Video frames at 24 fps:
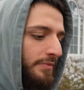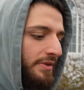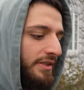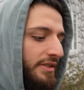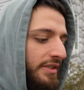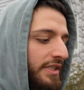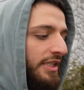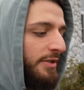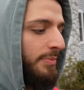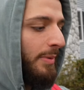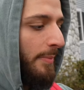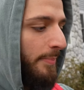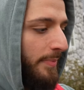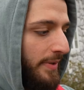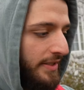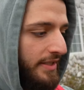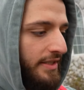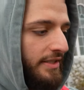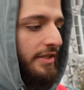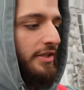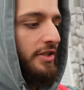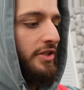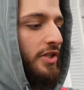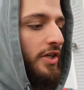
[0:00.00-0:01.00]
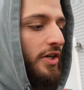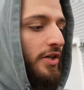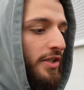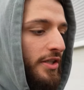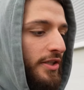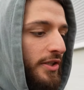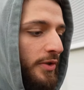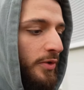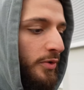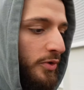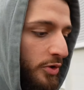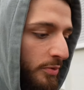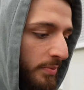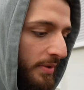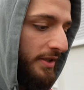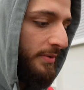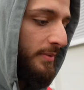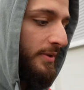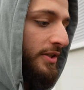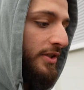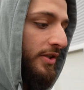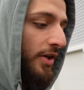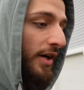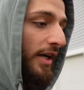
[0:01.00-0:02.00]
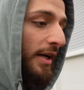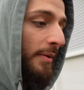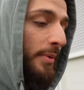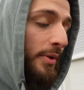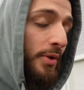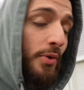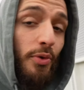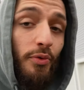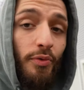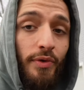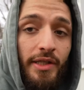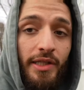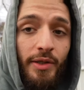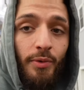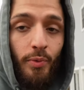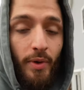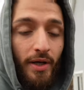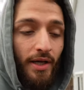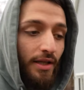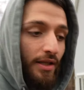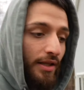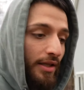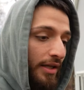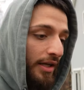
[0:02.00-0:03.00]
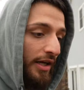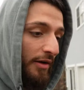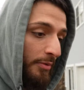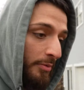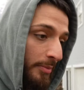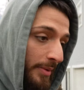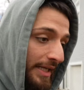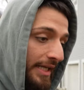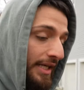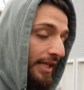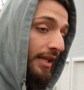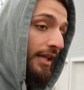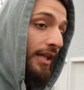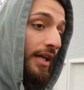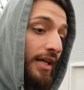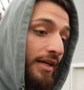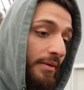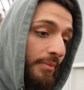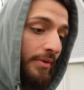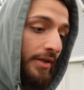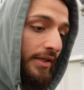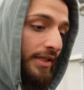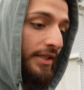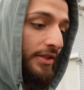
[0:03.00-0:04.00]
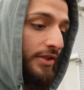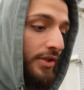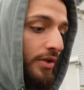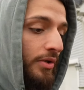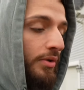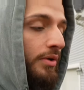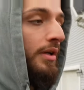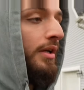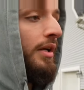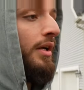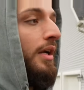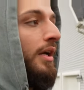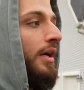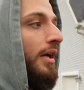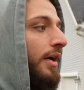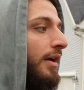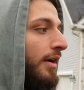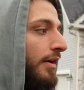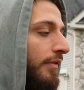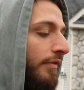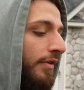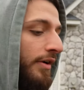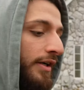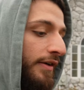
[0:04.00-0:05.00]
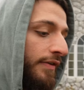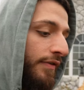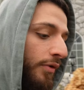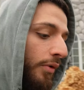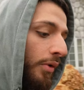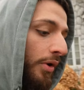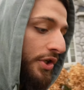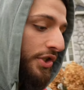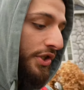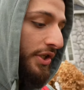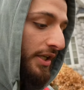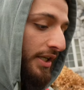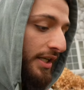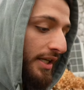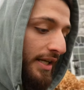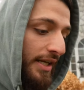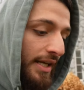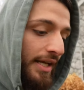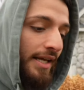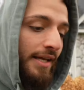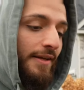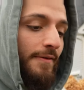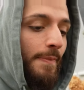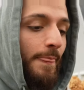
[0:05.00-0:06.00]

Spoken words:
since my business has started, YouTube has been starting, I've been doing really well. I've been making a lot of money, so very fortunate.